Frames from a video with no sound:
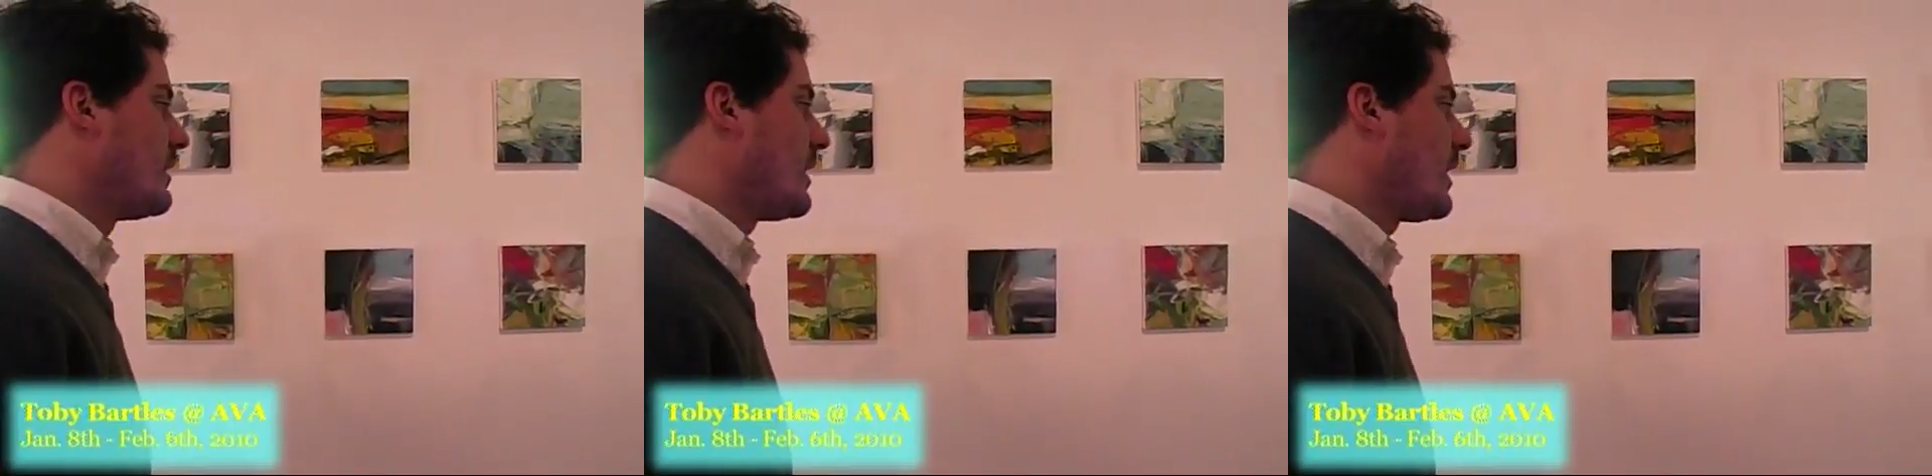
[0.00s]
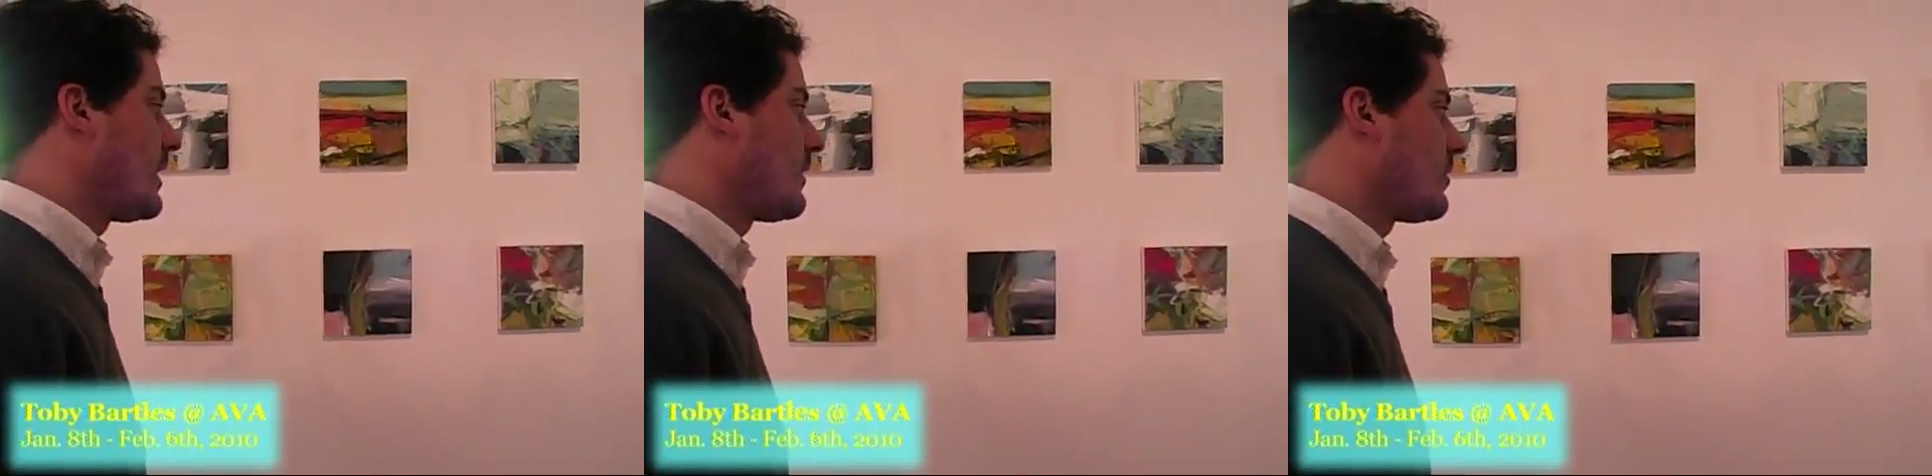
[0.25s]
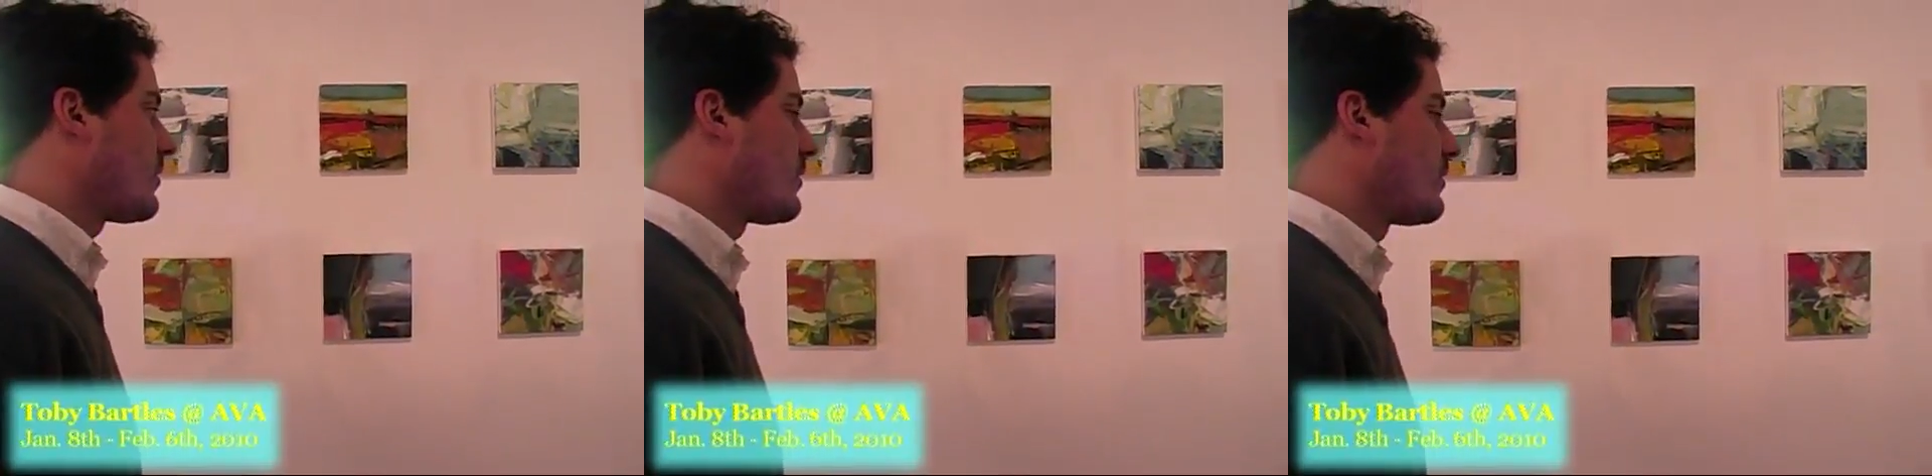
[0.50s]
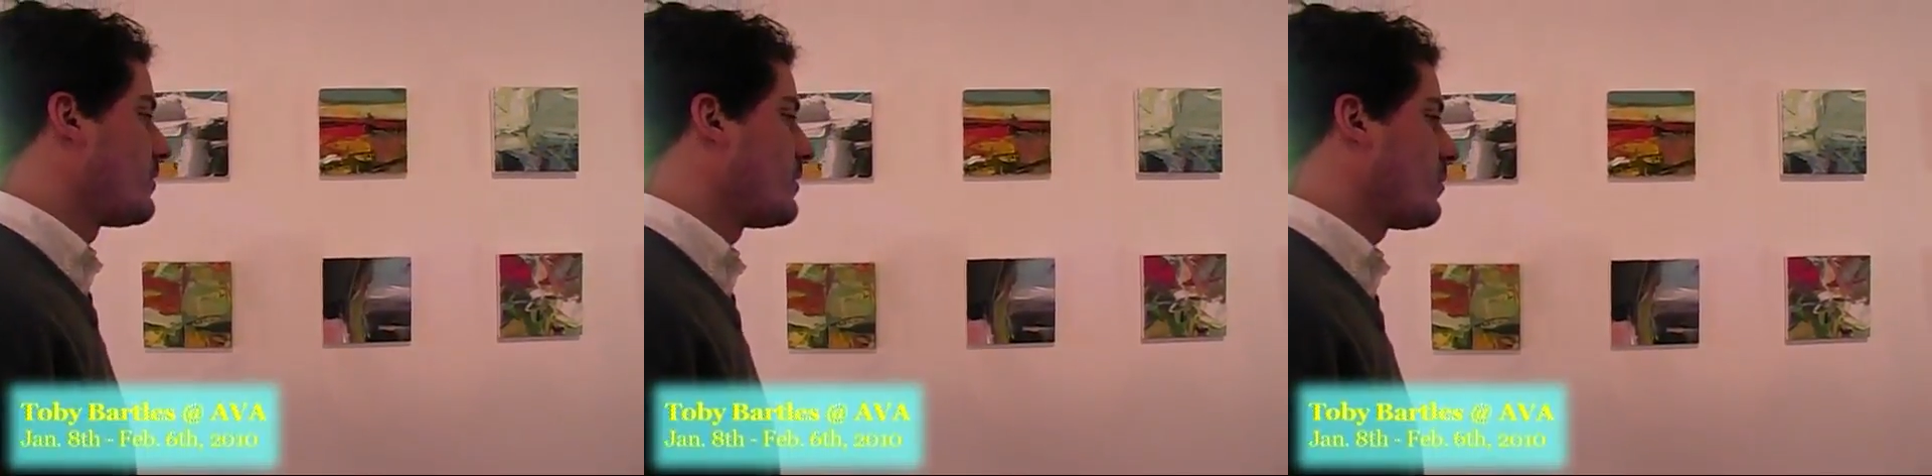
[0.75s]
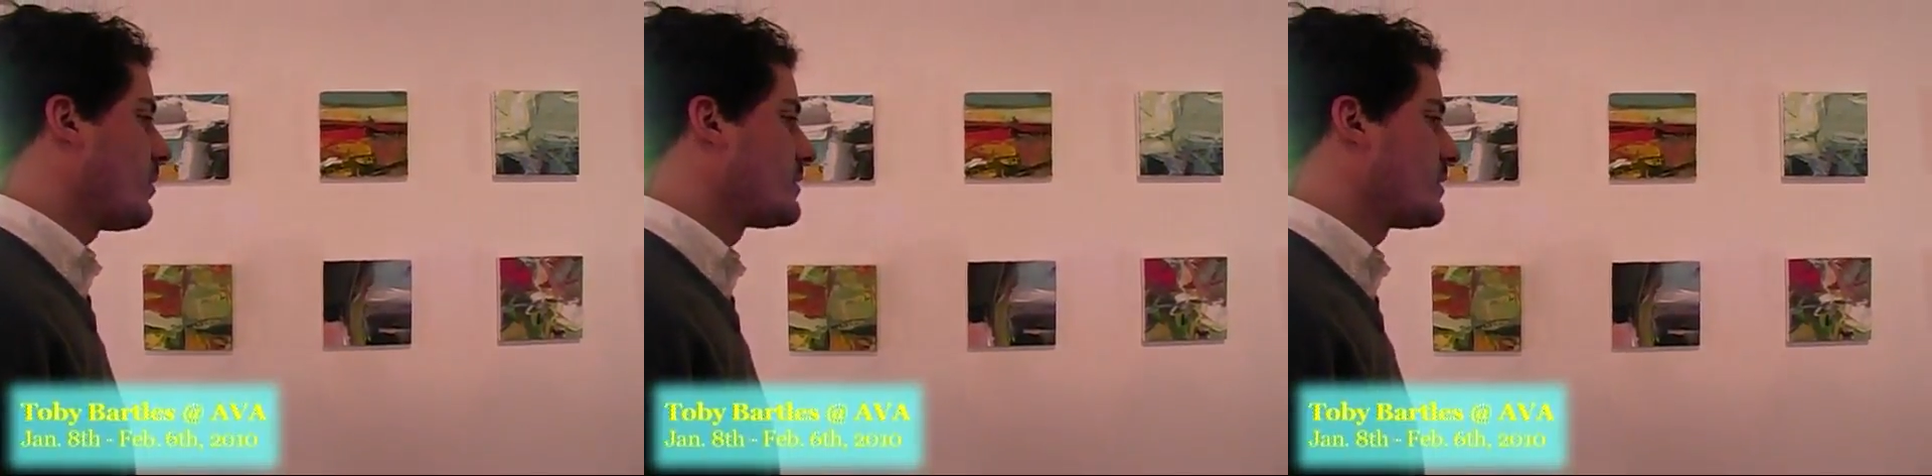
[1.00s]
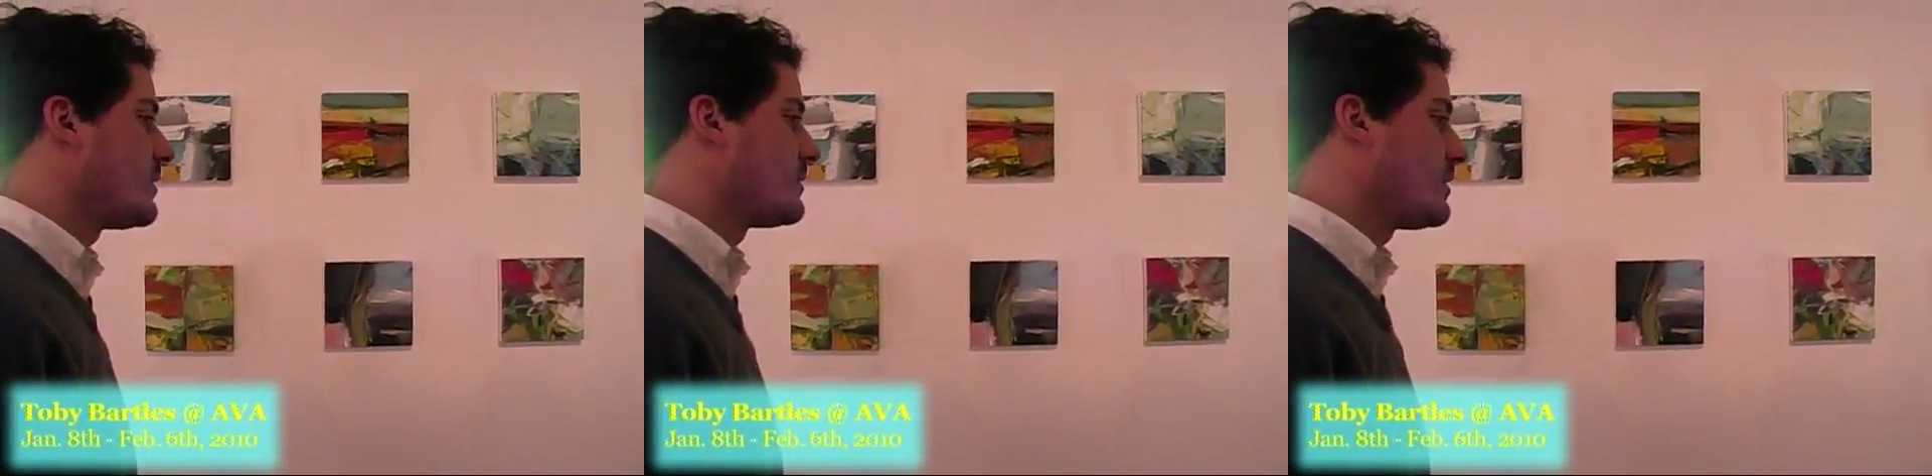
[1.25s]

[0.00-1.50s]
And it wasn't